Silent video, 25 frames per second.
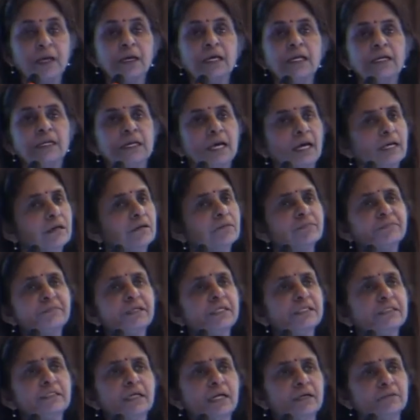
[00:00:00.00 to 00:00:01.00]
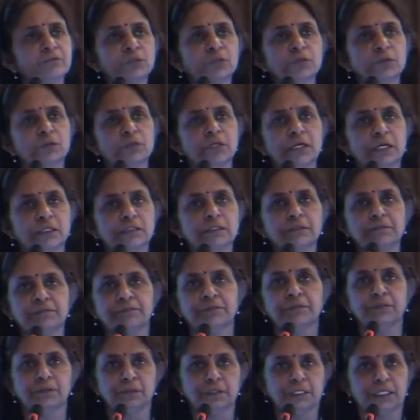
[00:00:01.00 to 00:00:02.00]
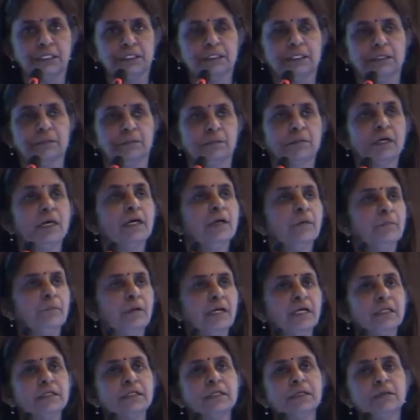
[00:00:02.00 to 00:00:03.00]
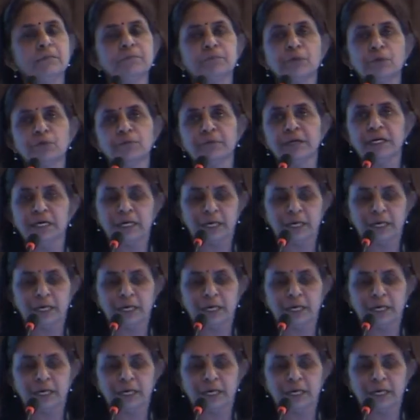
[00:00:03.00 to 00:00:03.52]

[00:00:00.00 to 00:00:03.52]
None of these have shown as if, there is a major improvement.